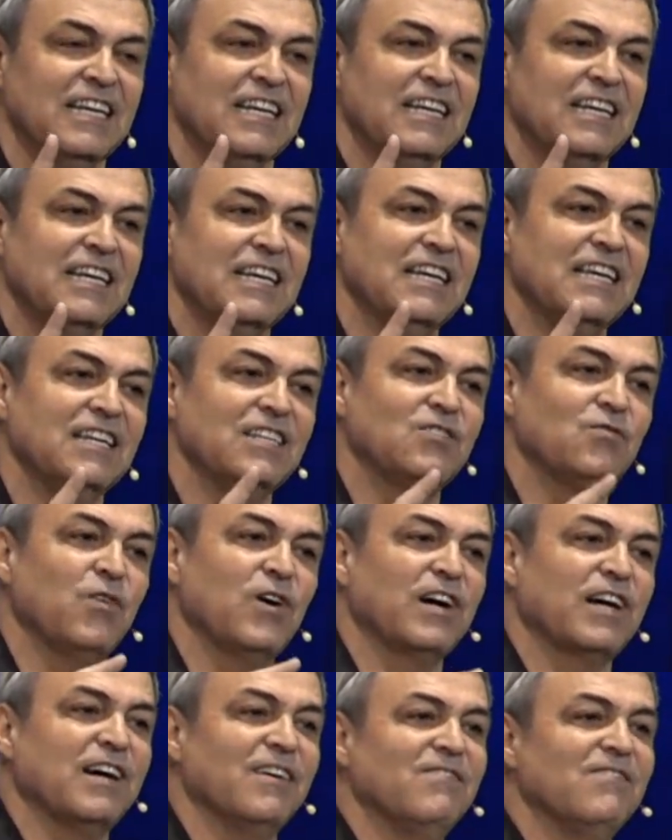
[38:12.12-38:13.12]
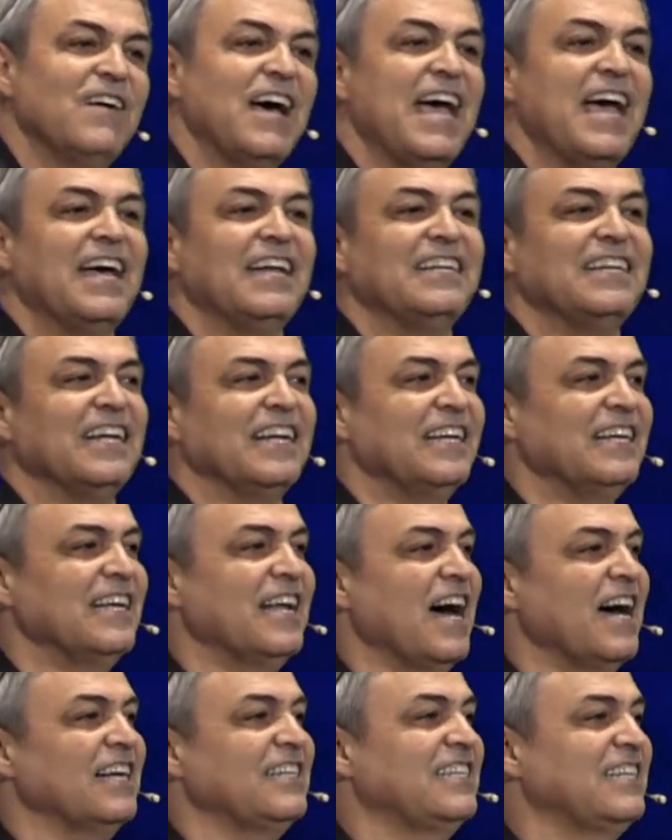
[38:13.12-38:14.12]
is we're commanded
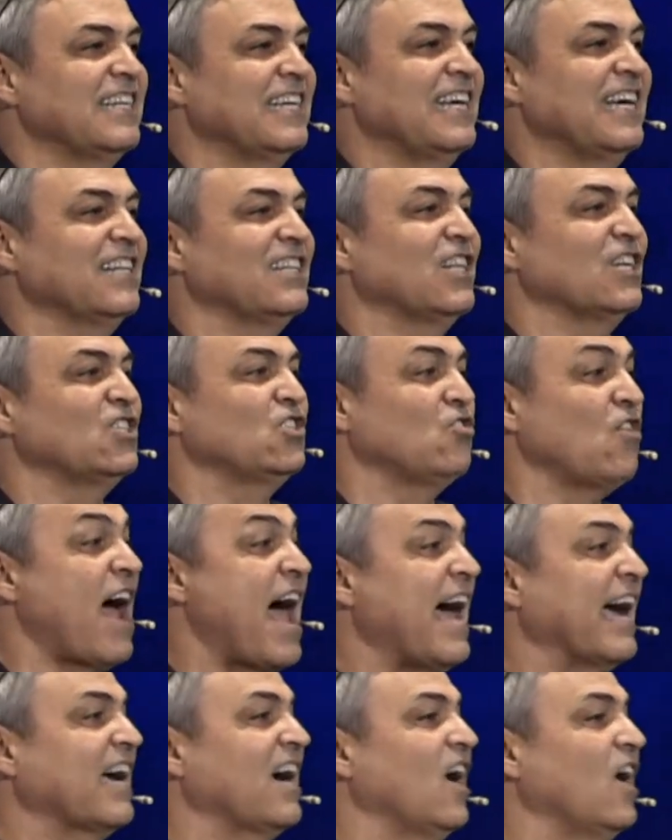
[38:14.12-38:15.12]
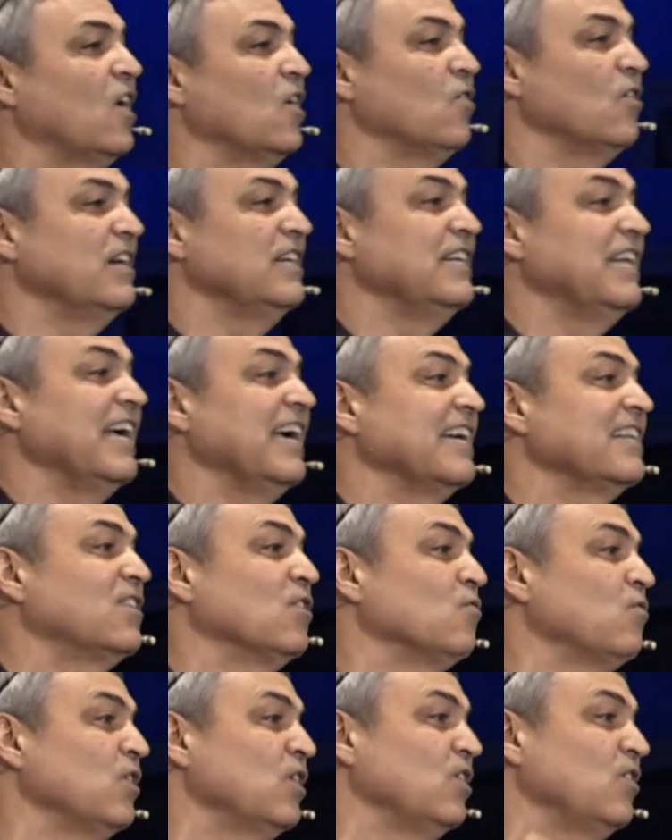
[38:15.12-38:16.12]
not to get the track hoe and dig the
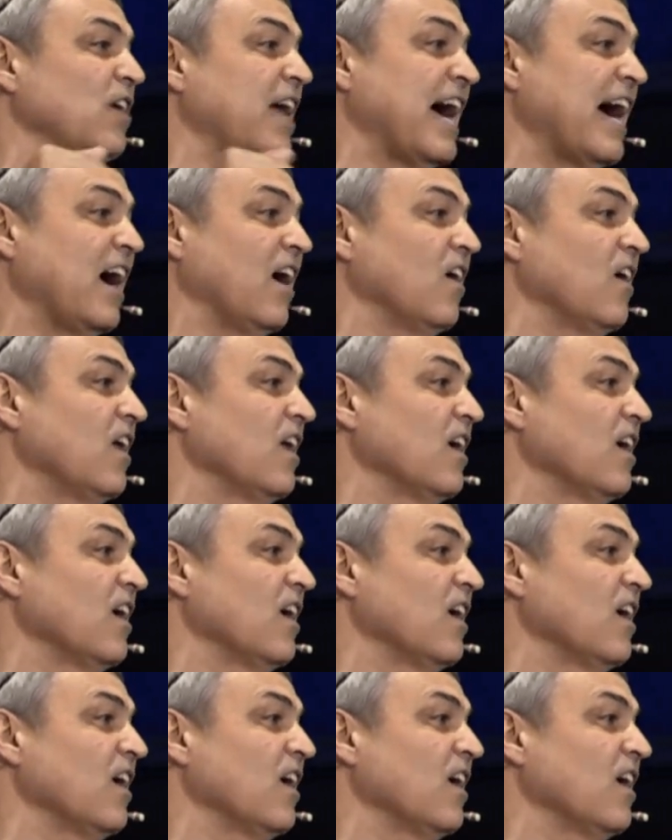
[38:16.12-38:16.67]
root out.